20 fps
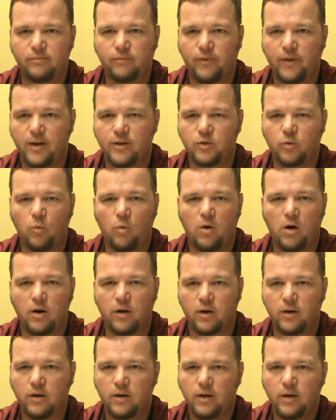things of
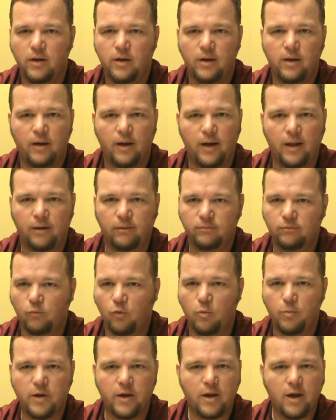water, and
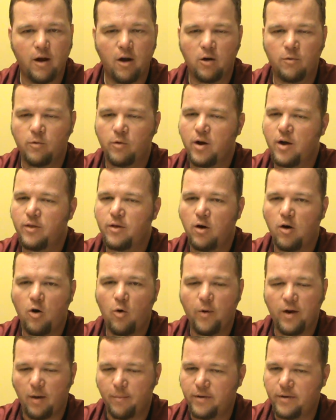we'll be carrying them around the hallway.